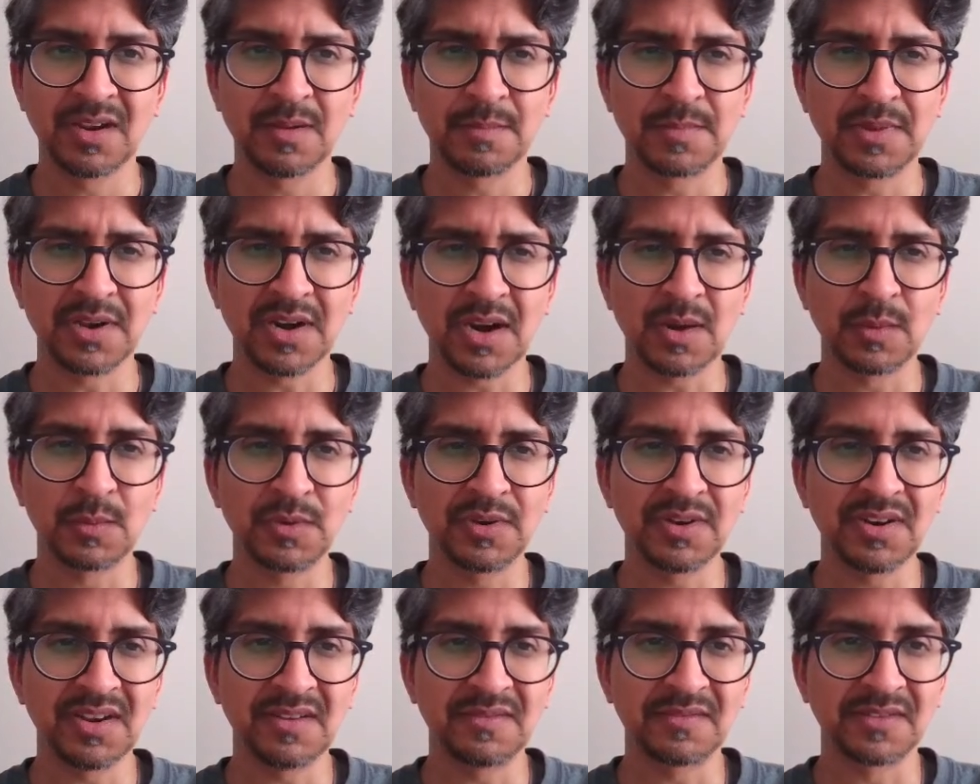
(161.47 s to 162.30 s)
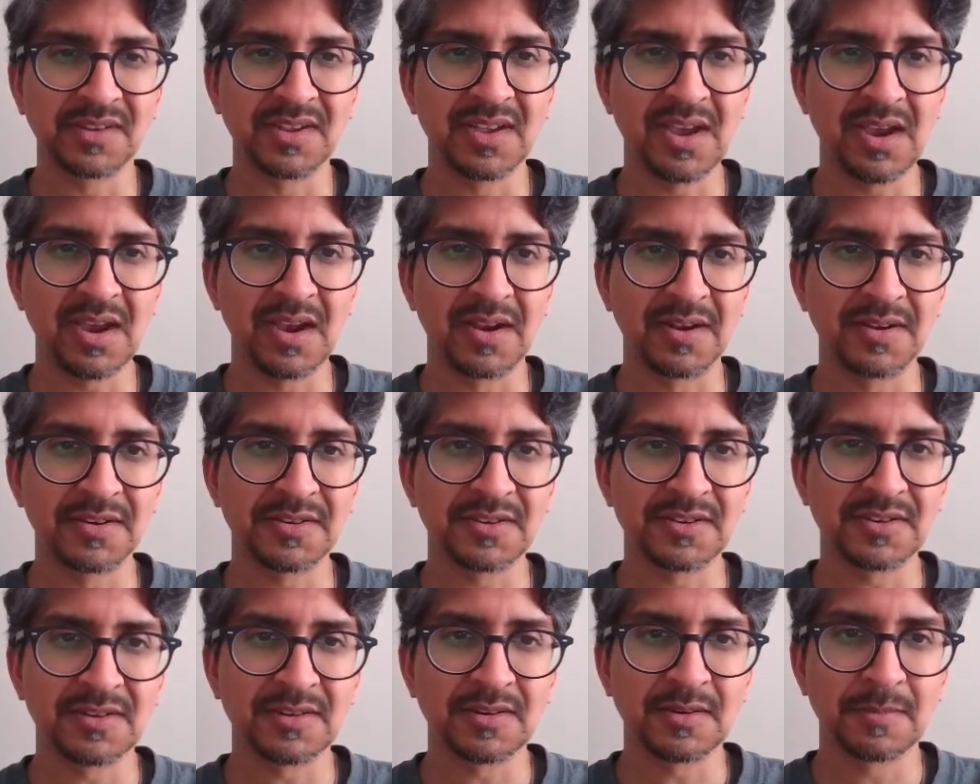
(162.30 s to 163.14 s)
But I would have
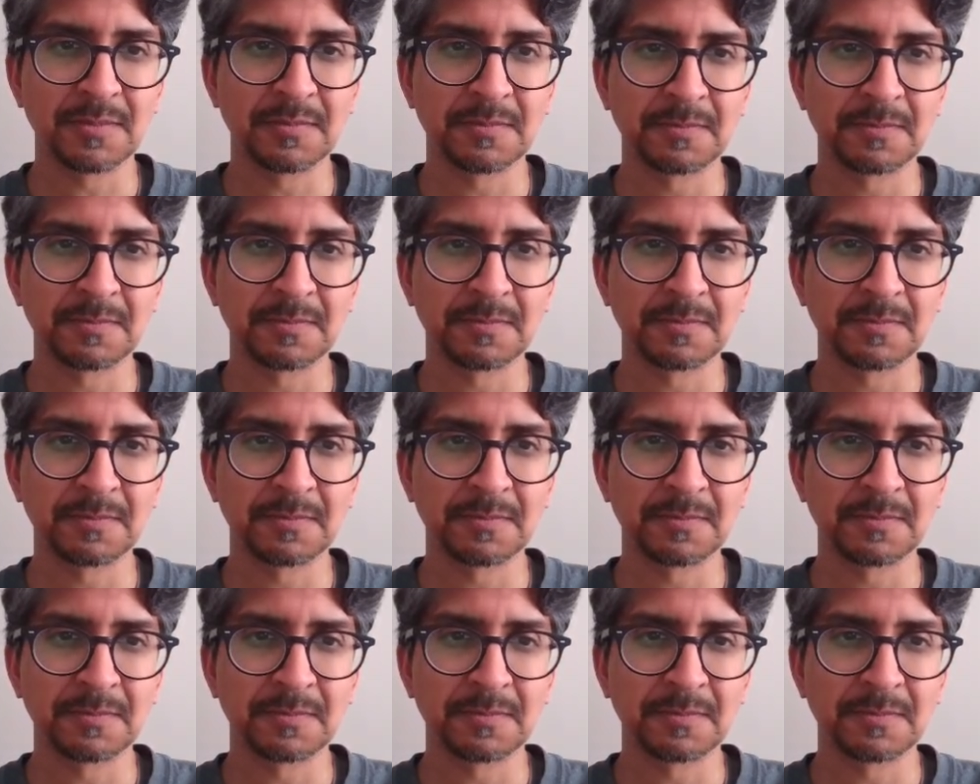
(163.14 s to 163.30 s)
guessed